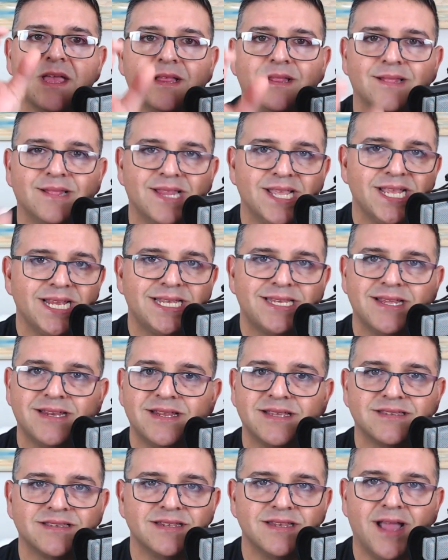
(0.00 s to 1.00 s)
LinkedIn
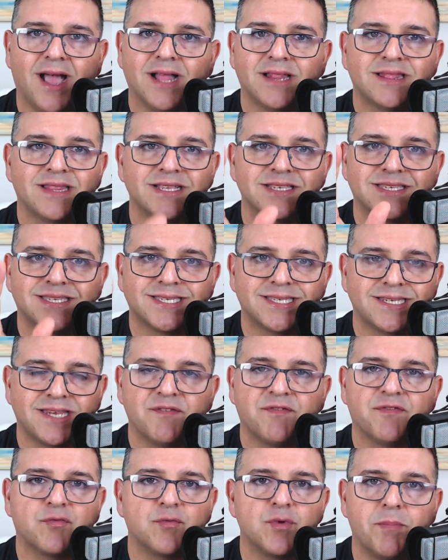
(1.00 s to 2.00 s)
is not the
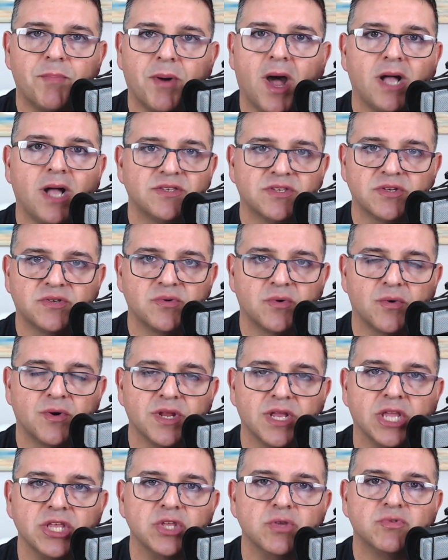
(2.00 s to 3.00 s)
stiff repository
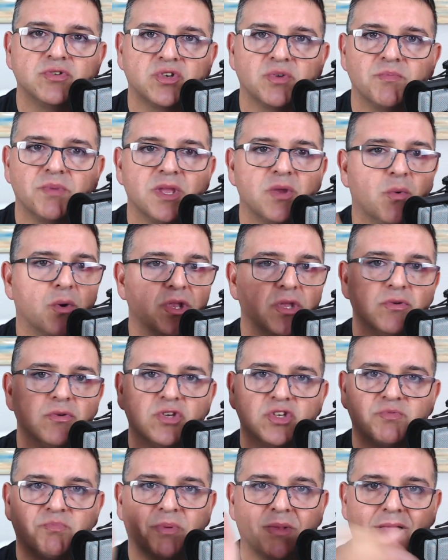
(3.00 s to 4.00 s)
it used to be where you
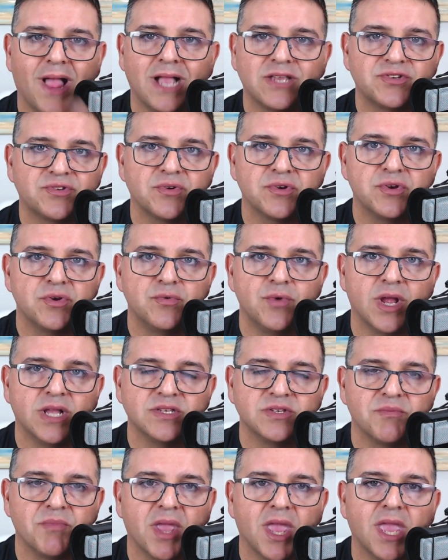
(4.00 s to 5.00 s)
just plaster your
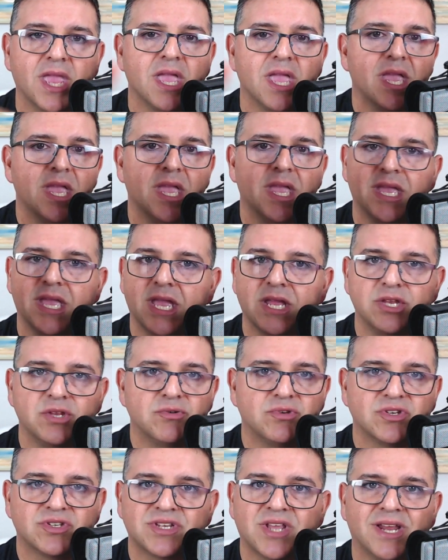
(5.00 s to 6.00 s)
resume and you
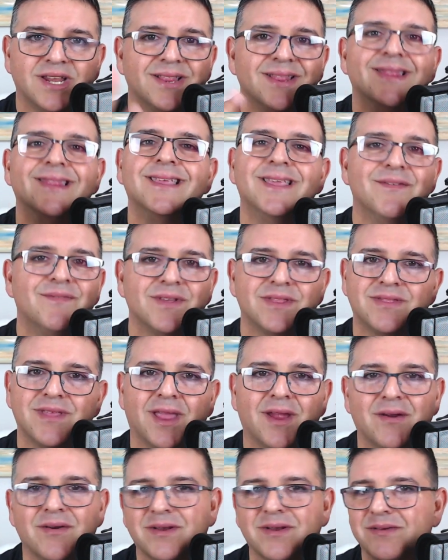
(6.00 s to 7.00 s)
just kind of leave it
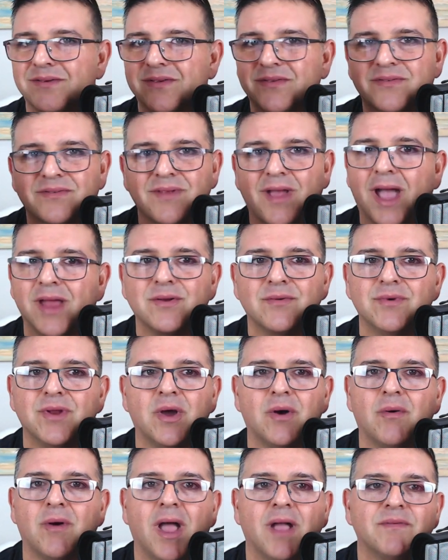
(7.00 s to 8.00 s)
there and just, I don't
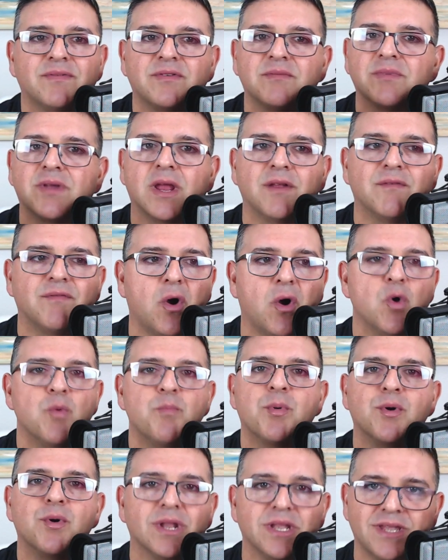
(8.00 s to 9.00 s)
know, have some kind of hope
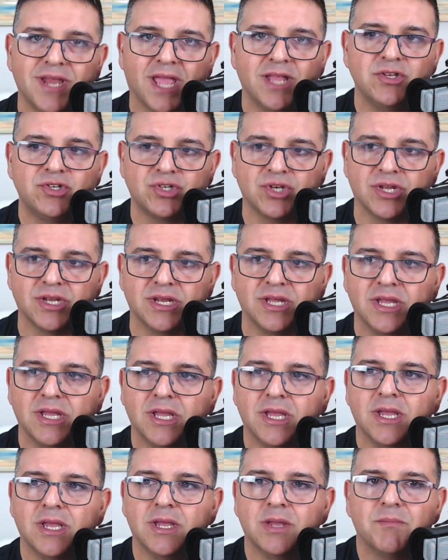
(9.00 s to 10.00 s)
or intention,
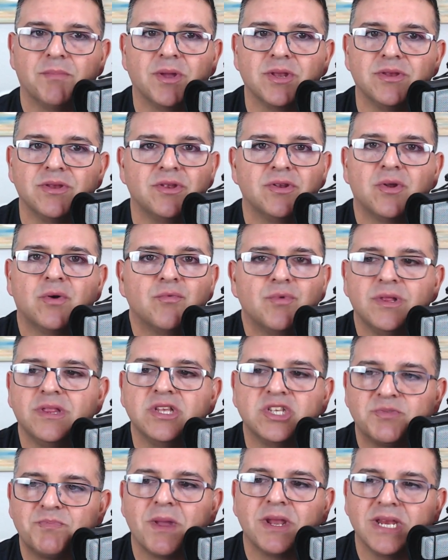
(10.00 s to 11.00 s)
but you don't really
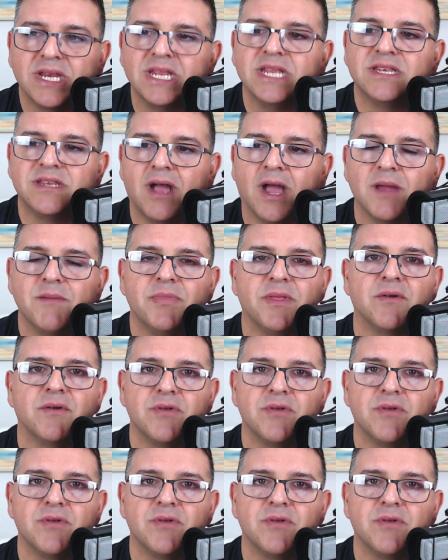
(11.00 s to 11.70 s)
spend any time there.